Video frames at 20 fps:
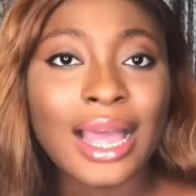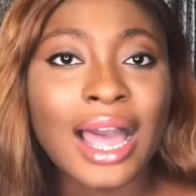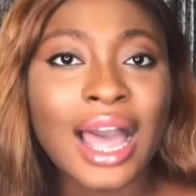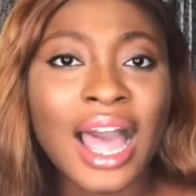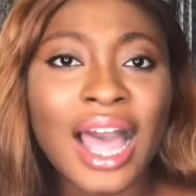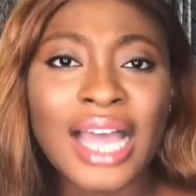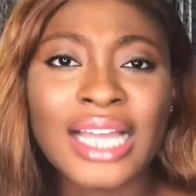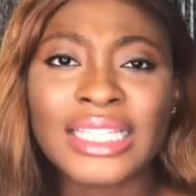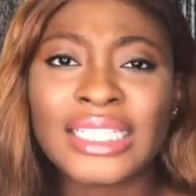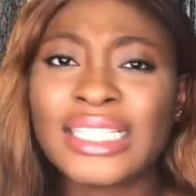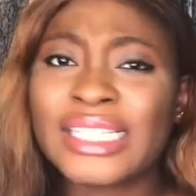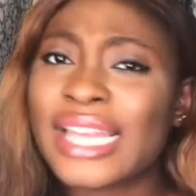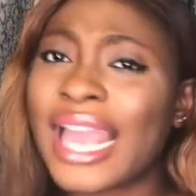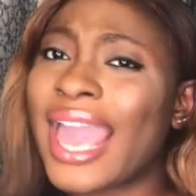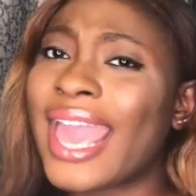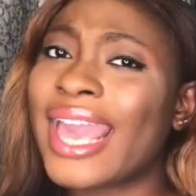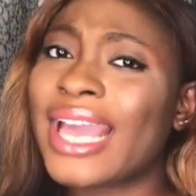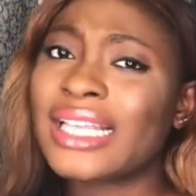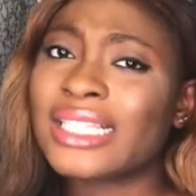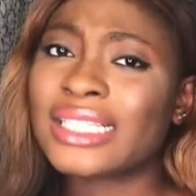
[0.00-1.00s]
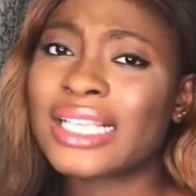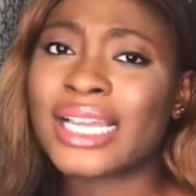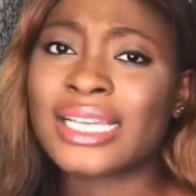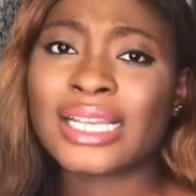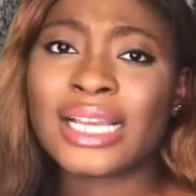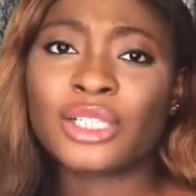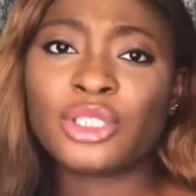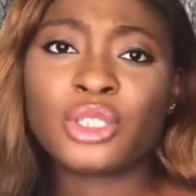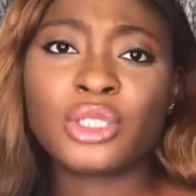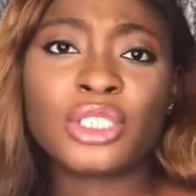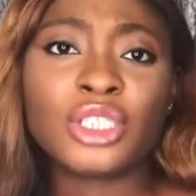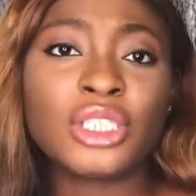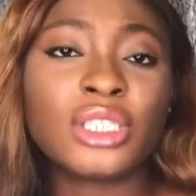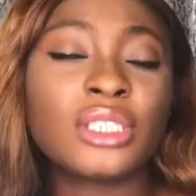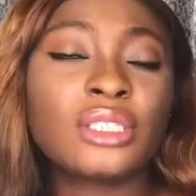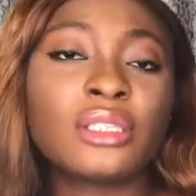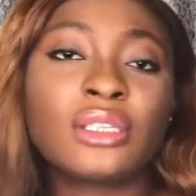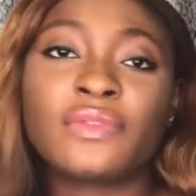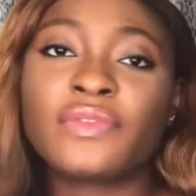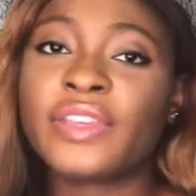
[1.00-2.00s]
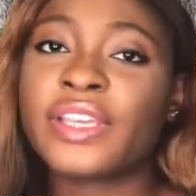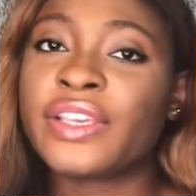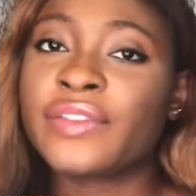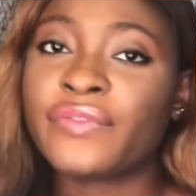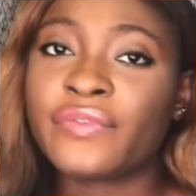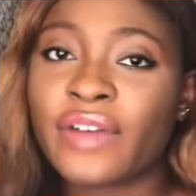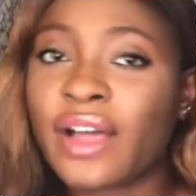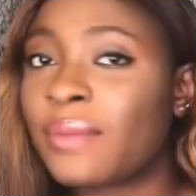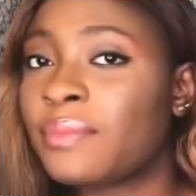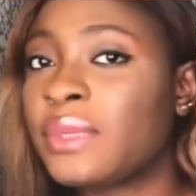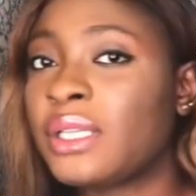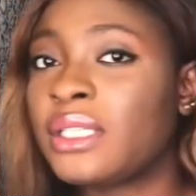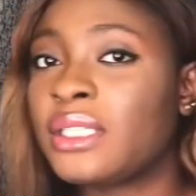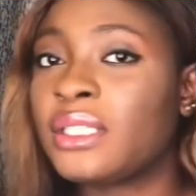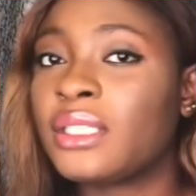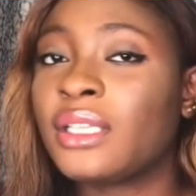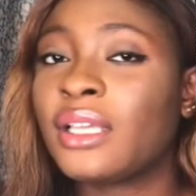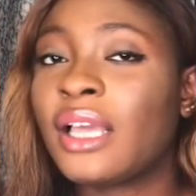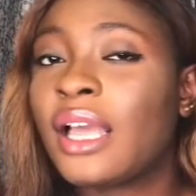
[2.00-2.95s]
and their eggs can actually save a family.